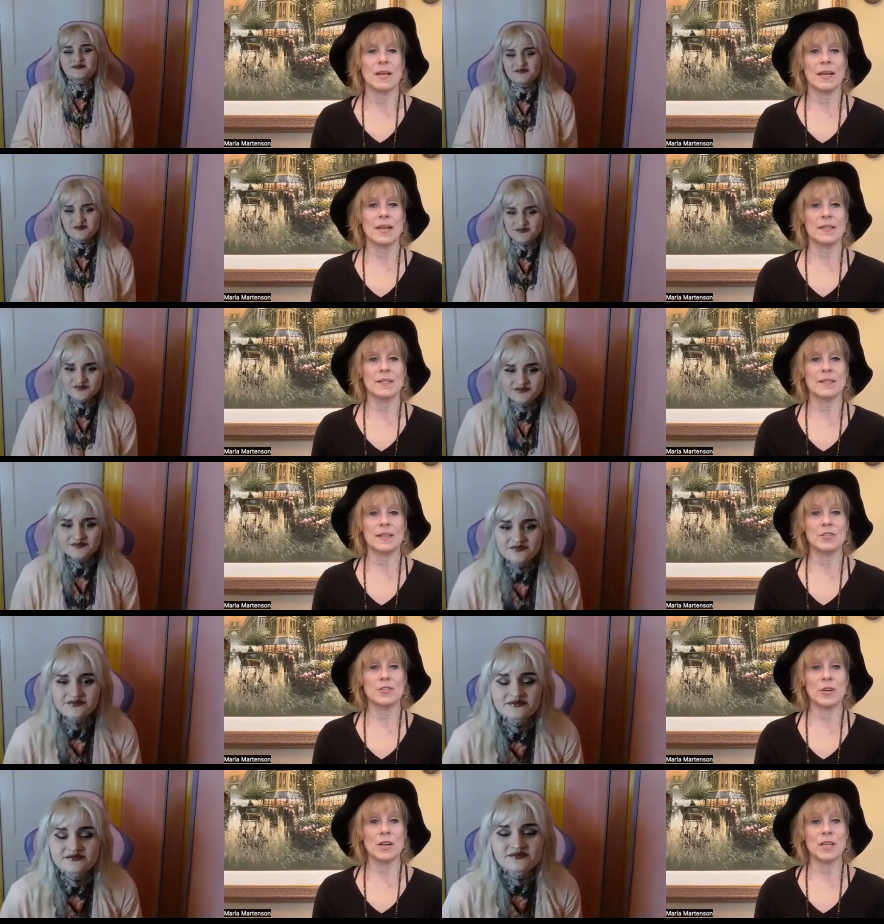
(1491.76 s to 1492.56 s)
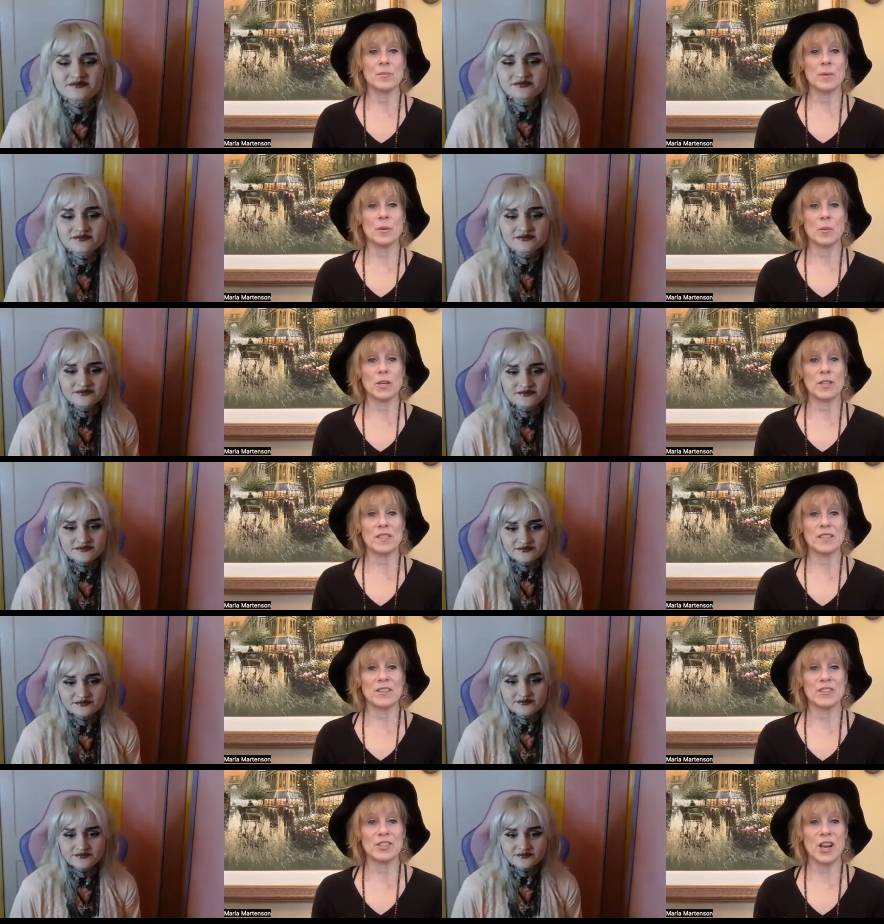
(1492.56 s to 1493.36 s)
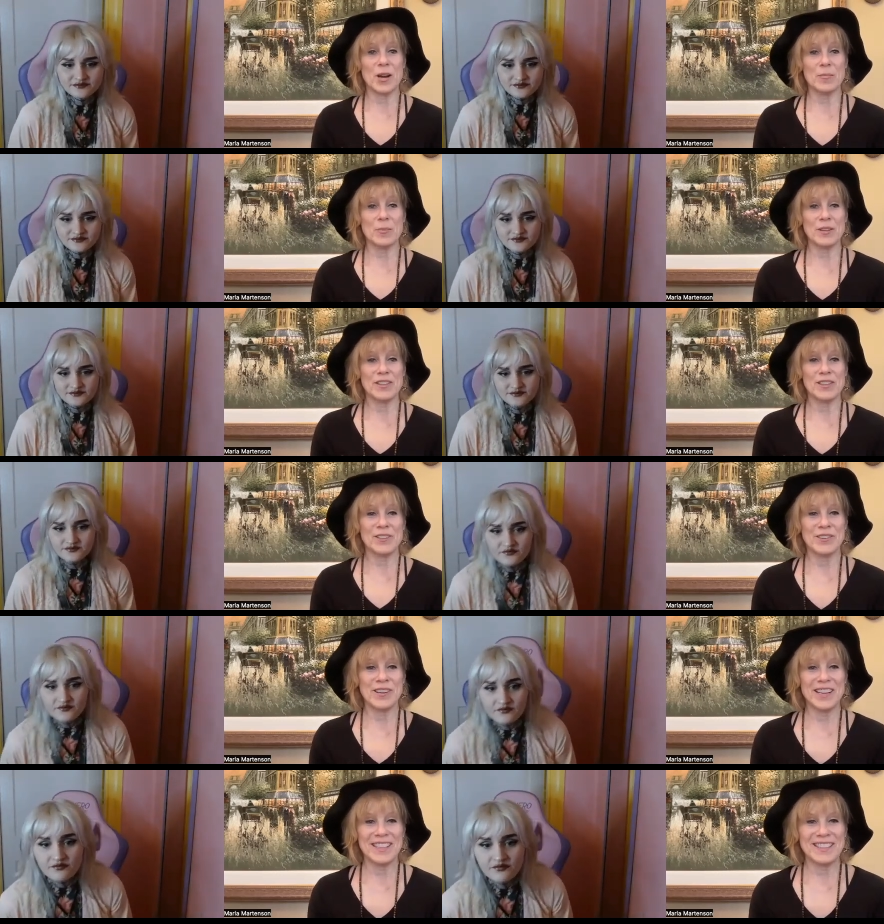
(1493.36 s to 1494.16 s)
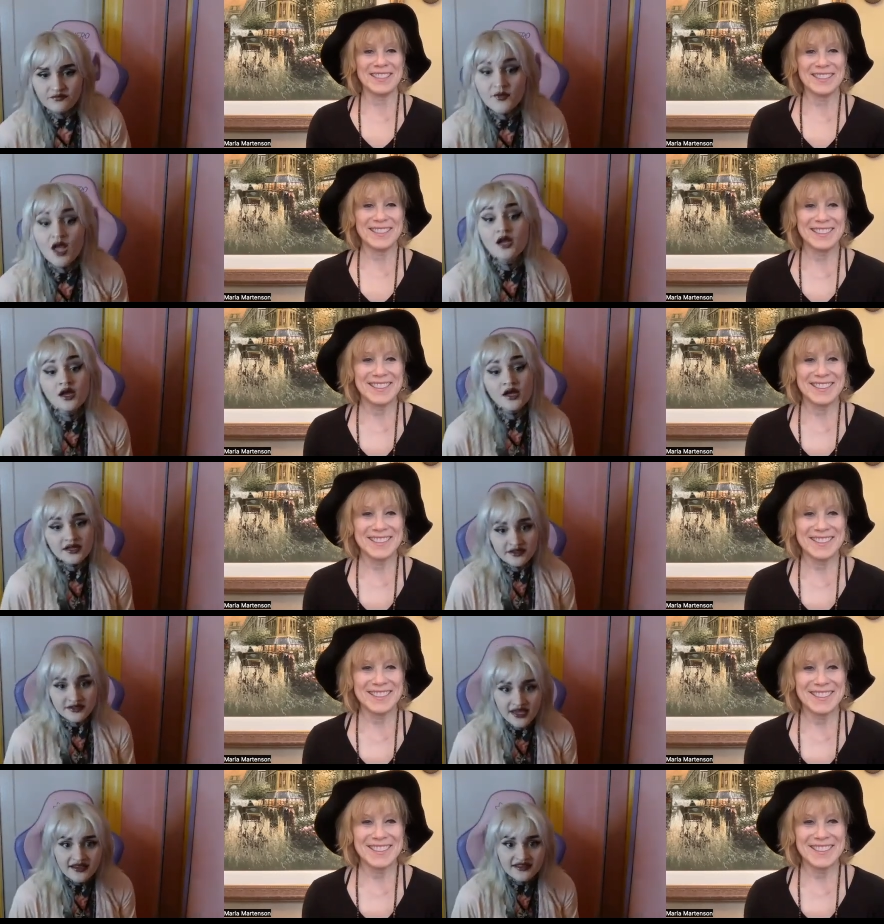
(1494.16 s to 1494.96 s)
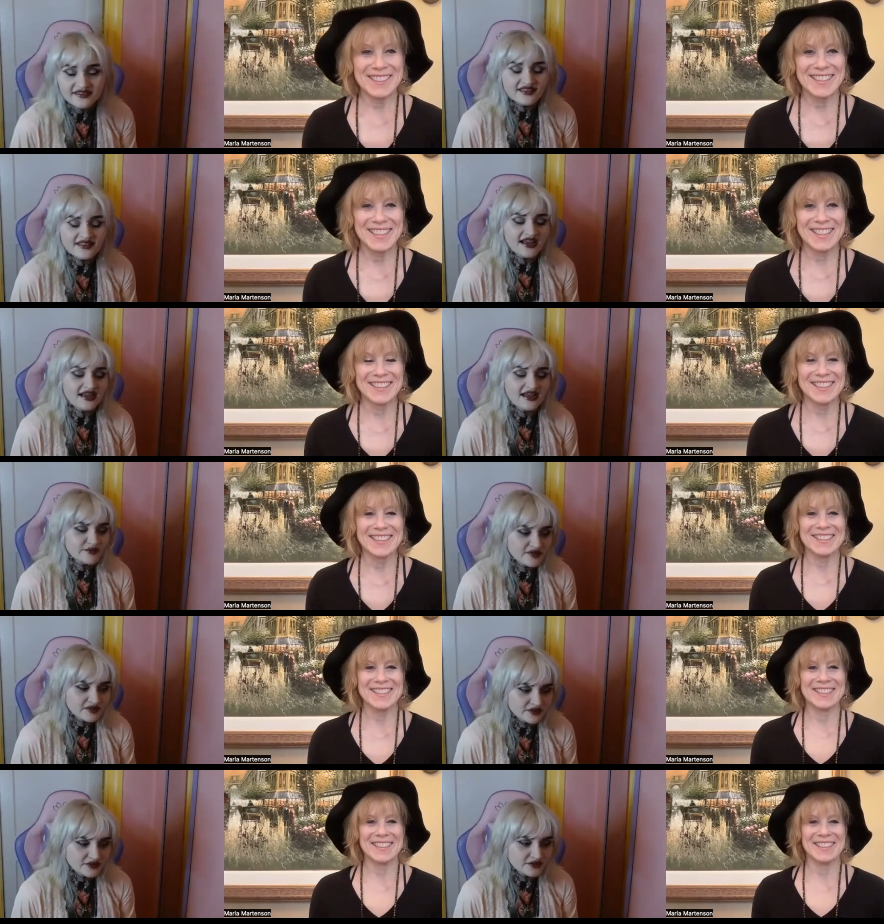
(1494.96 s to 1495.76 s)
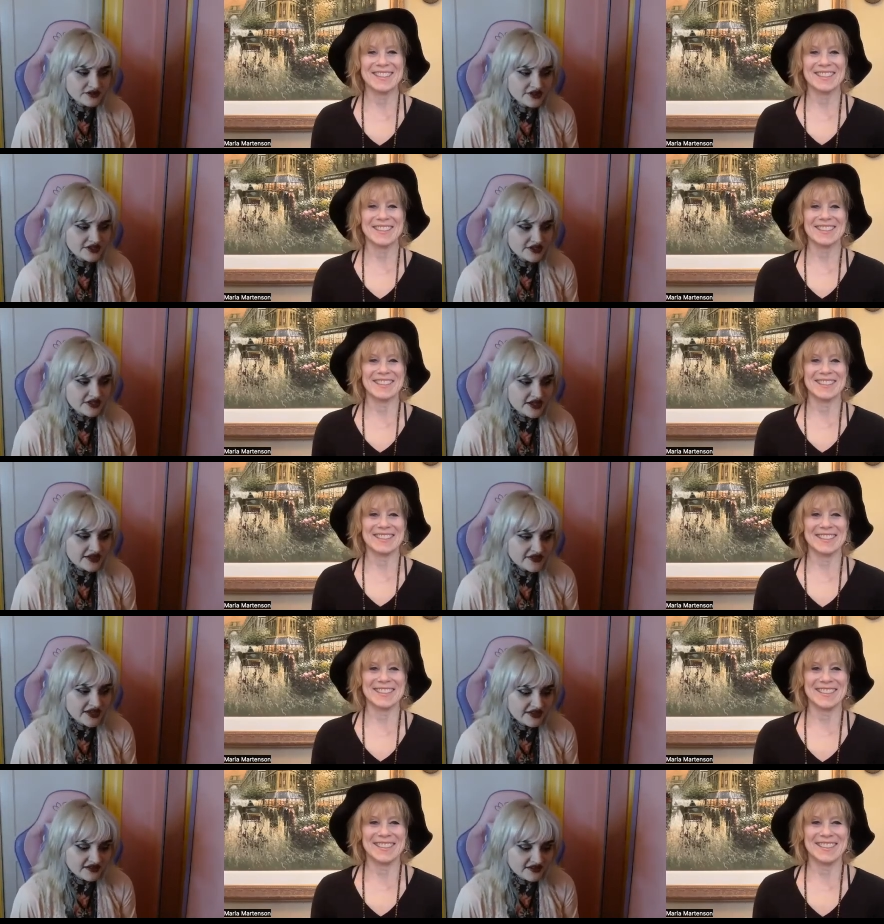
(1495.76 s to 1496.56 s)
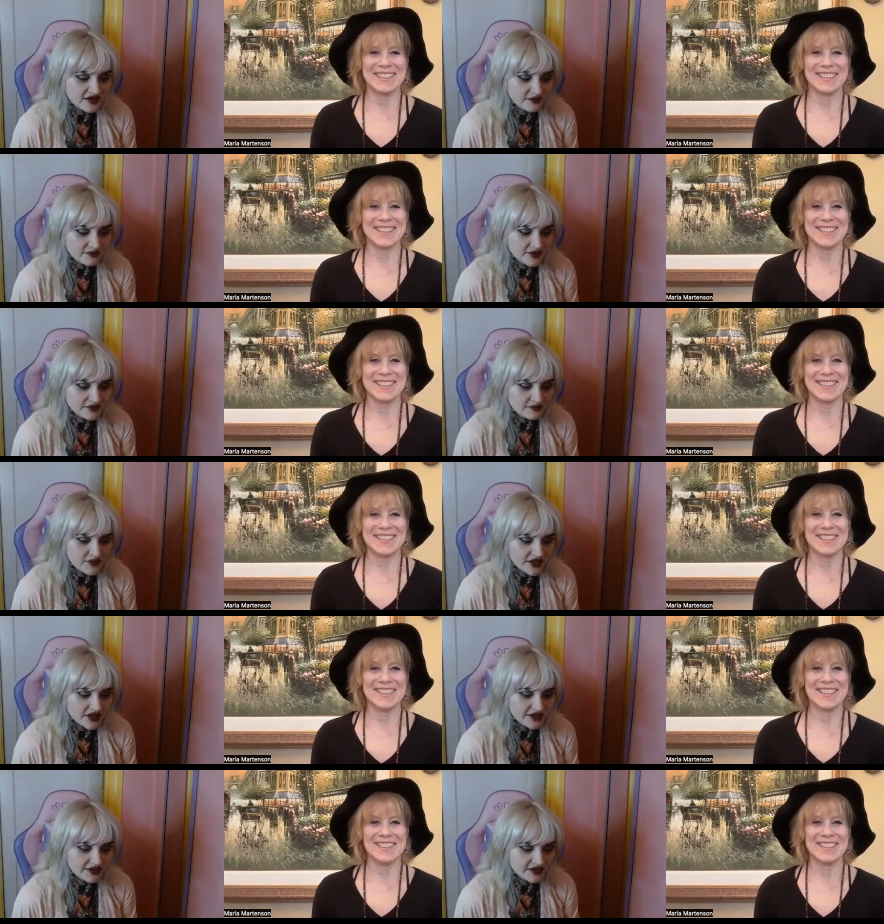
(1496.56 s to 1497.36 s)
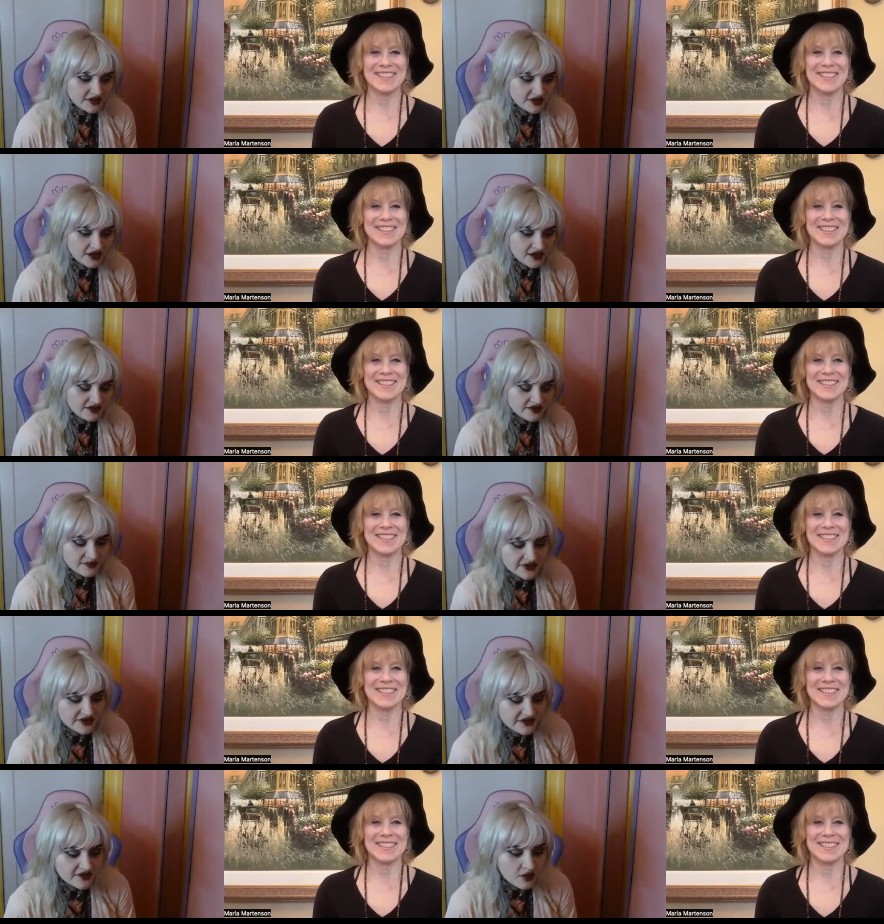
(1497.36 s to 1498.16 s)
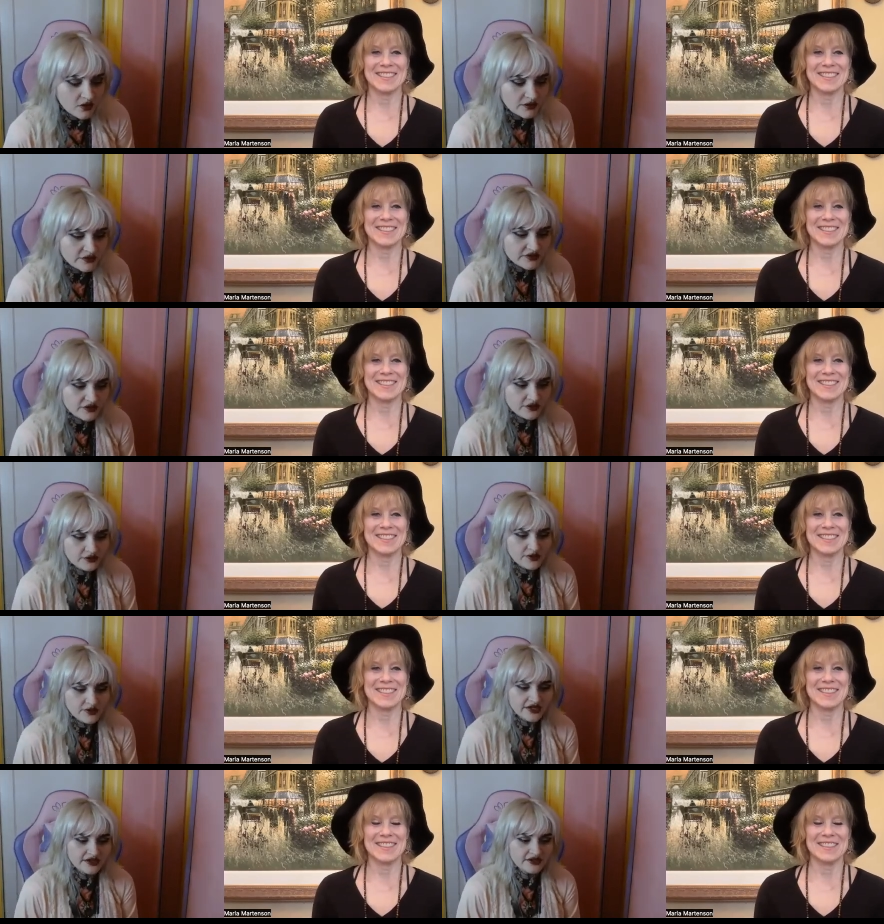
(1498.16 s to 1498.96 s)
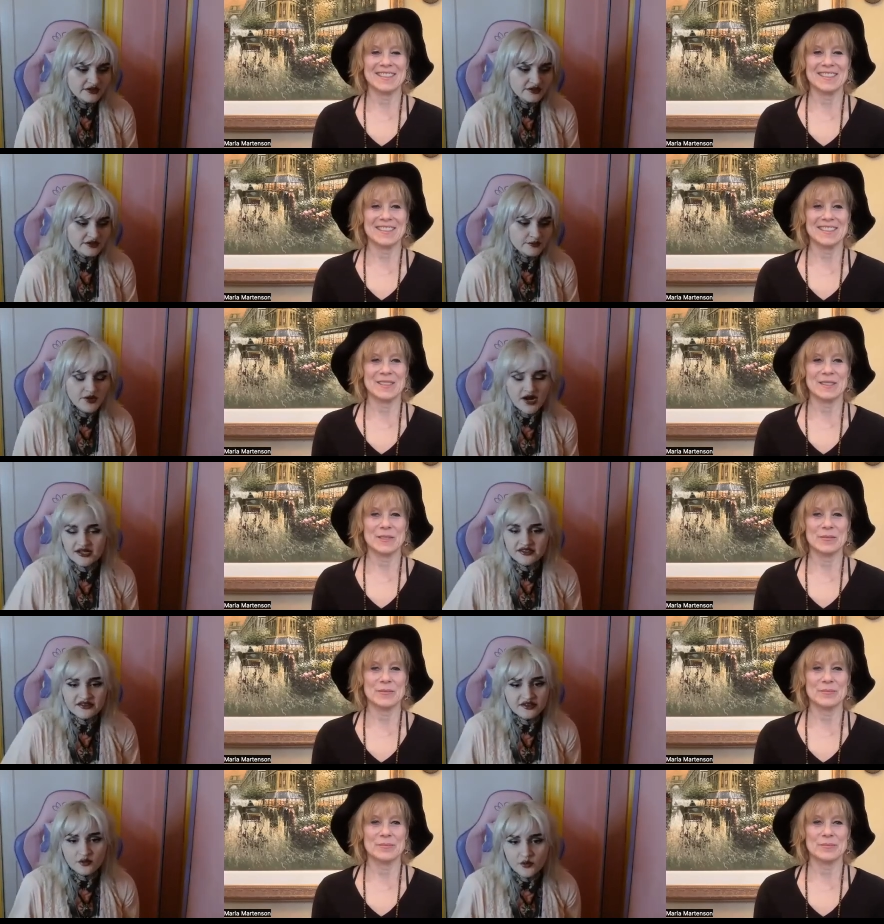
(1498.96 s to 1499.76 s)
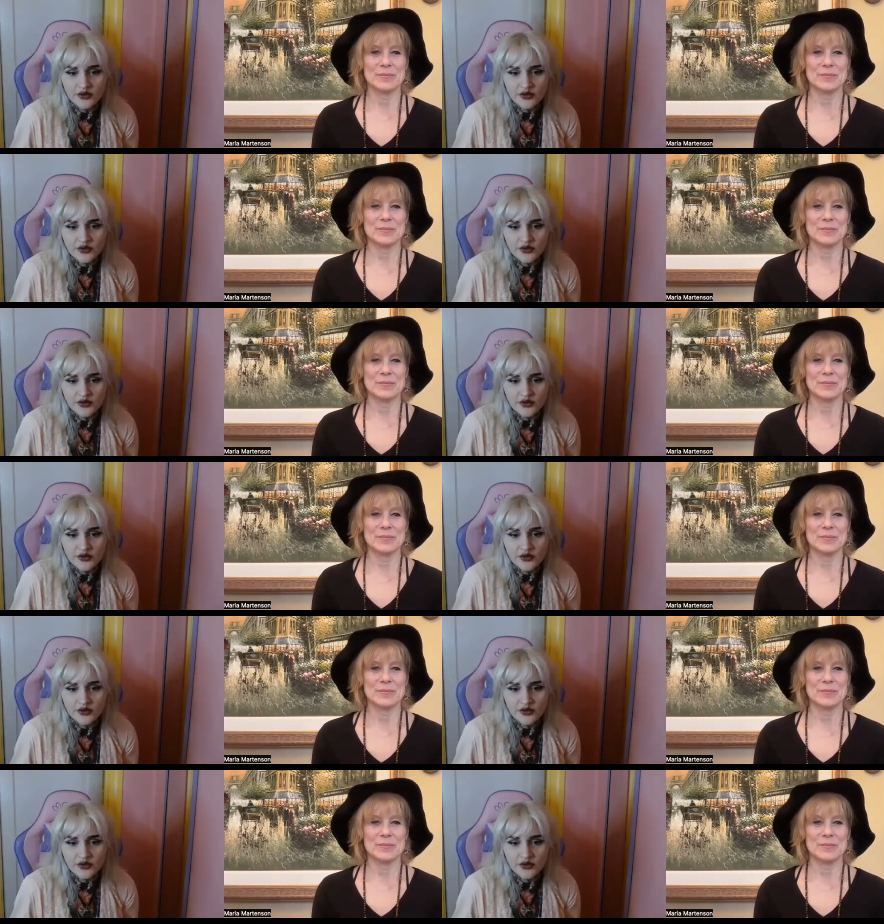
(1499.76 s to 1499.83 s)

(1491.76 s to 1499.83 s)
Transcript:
Speaker 1: and and your husband works at the shop with you, right? Yes,
Speaker 2: absolutely. And that's um my husband is also a practicing